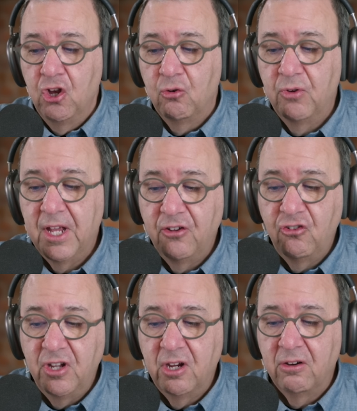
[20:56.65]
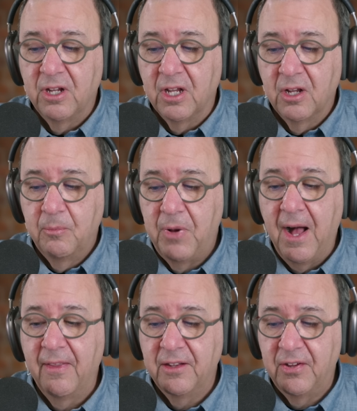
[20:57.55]
reengineering,
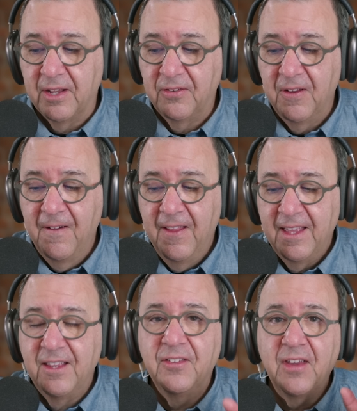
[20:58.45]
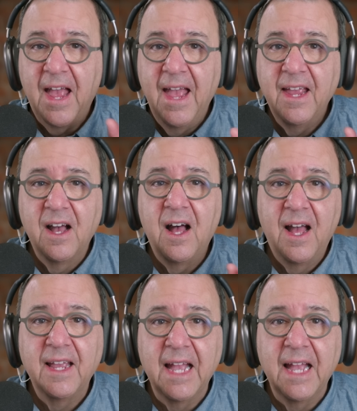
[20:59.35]
politics. Is AI